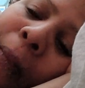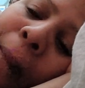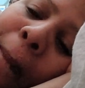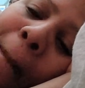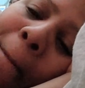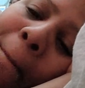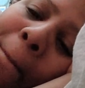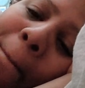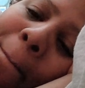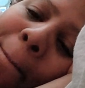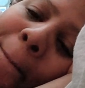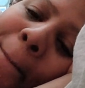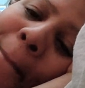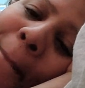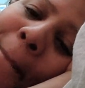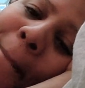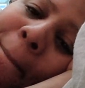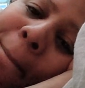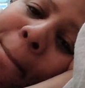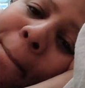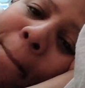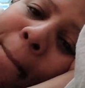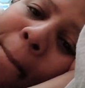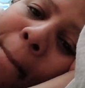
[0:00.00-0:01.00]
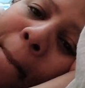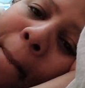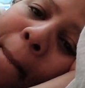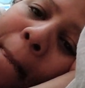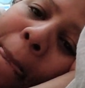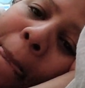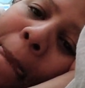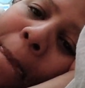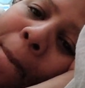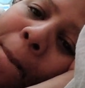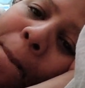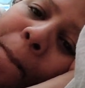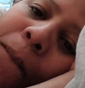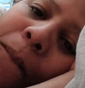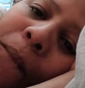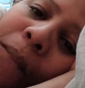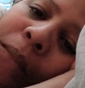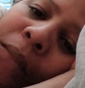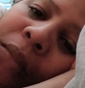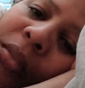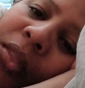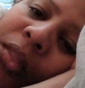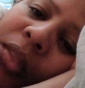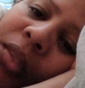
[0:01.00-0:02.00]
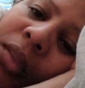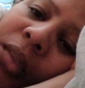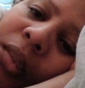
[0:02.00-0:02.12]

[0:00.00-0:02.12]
Nobody speaks.